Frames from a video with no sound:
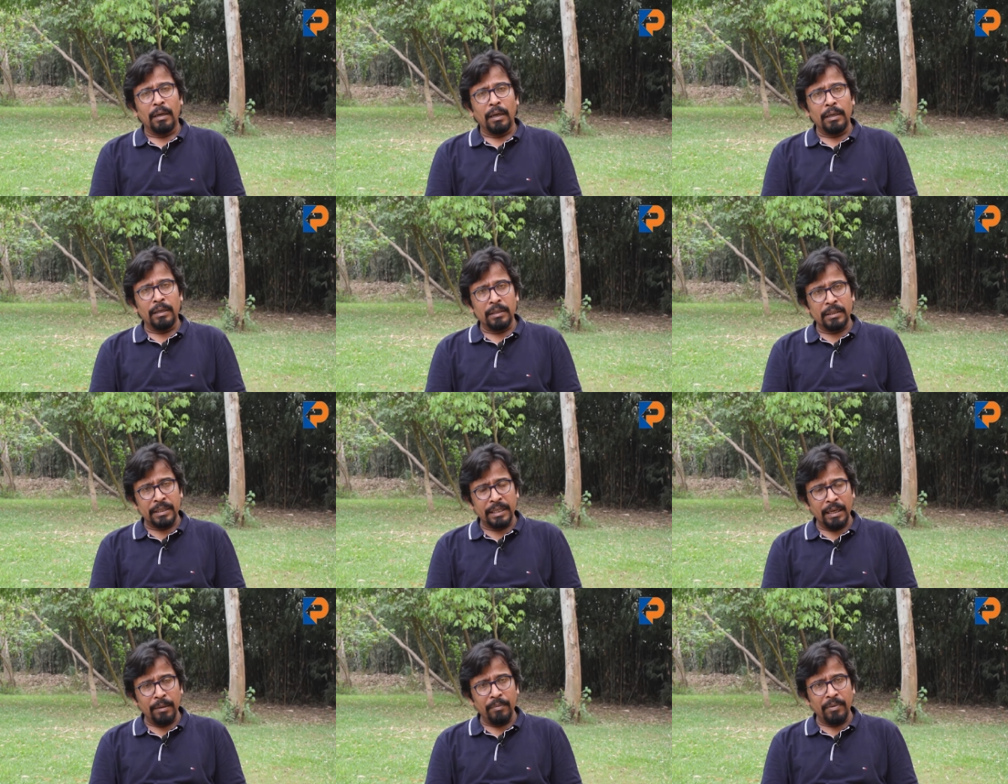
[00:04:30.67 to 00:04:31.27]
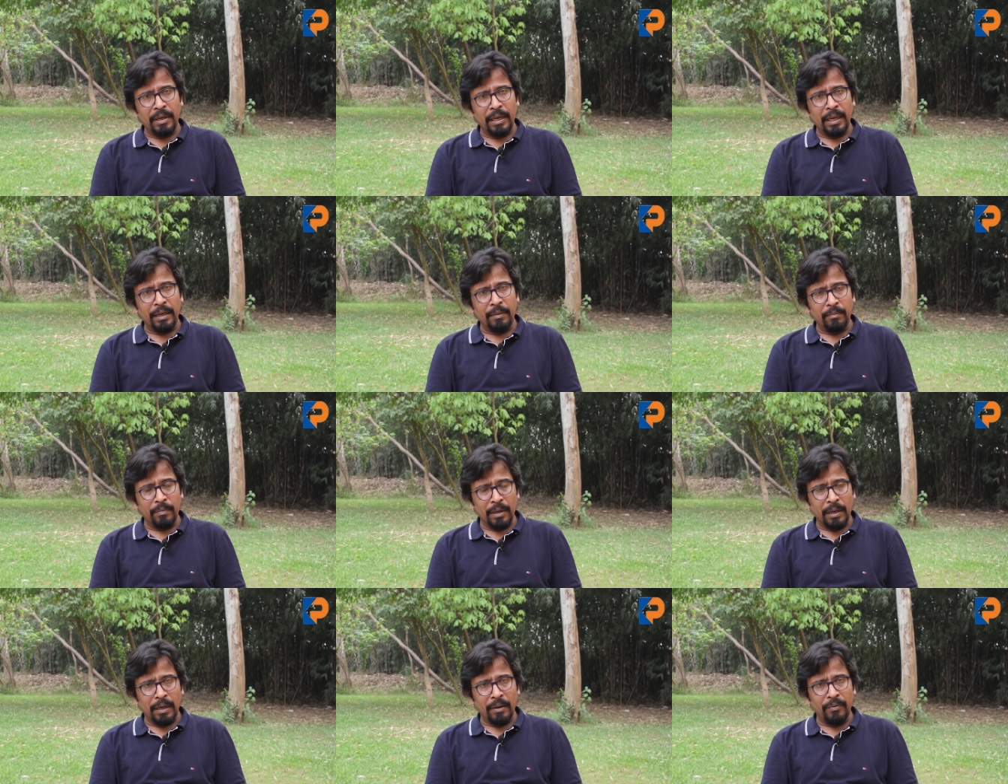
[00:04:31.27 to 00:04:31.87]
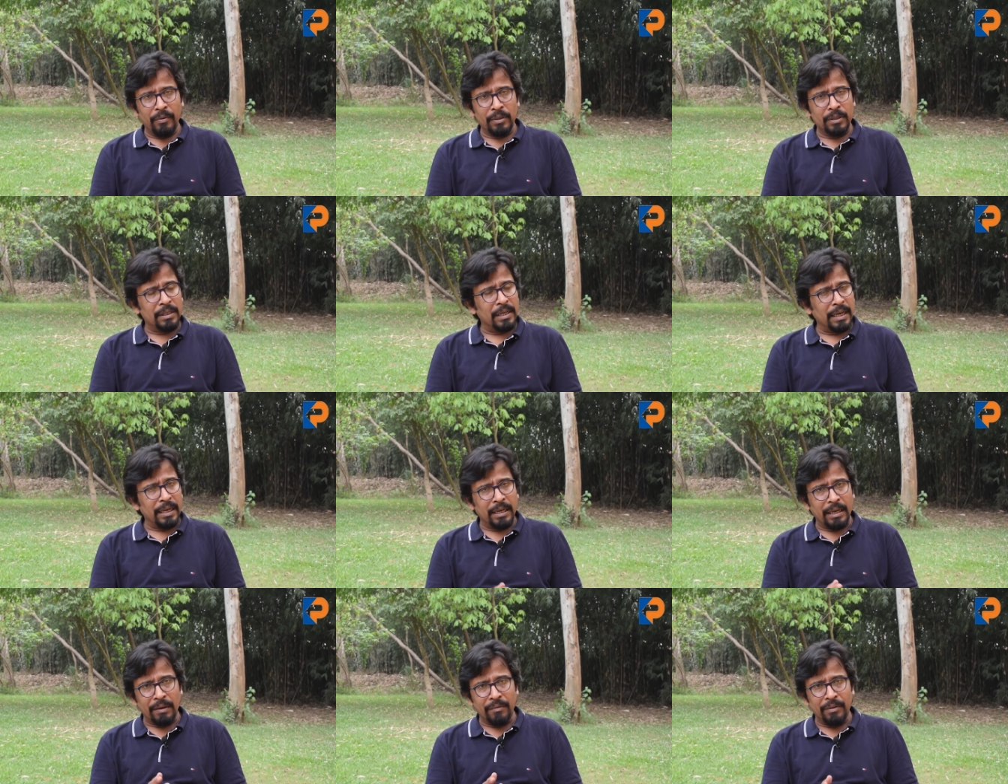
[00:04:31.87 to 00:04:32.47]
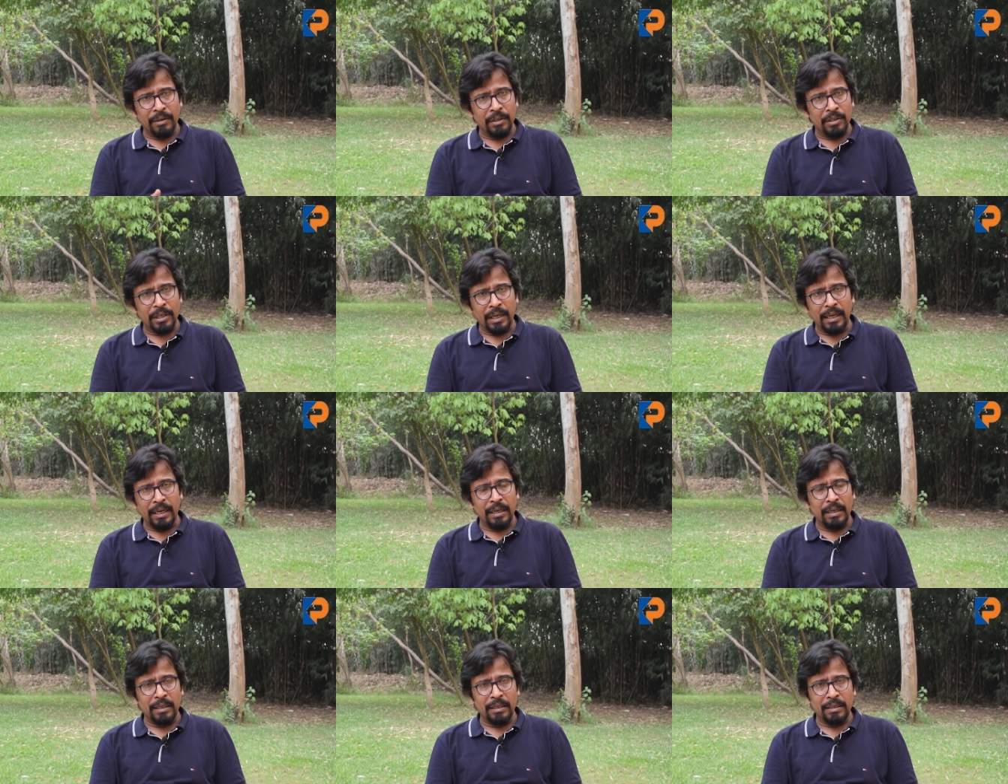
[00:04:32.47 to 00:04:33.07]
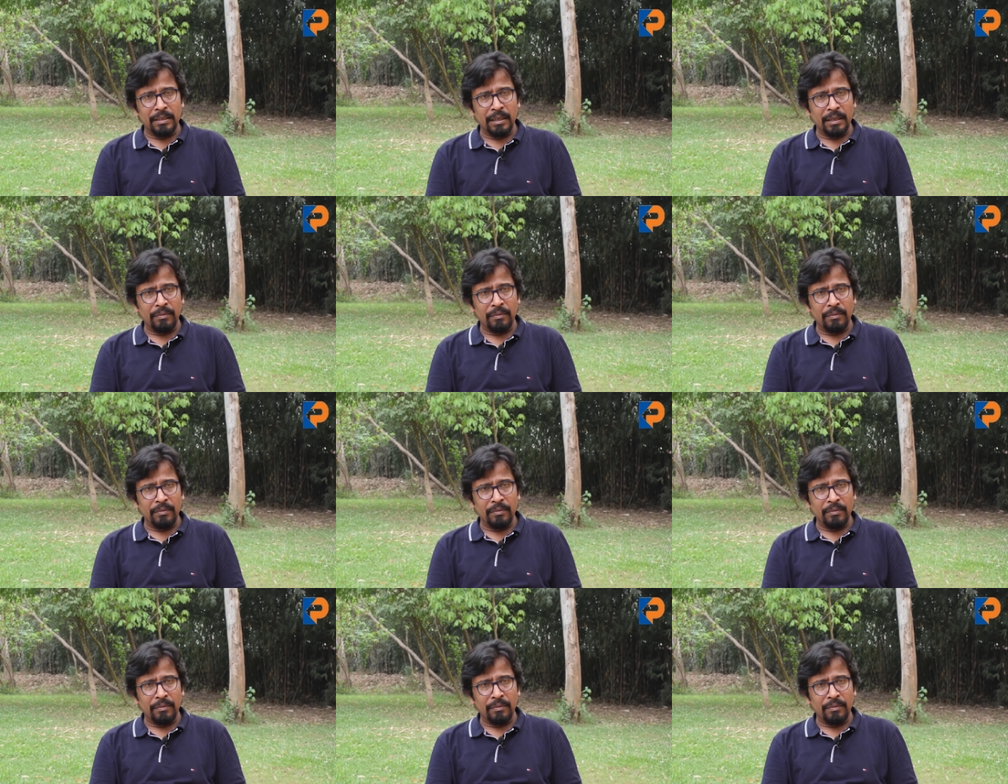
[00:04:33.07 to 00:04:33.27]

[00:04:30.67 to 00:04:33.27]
the same time I was like every child is,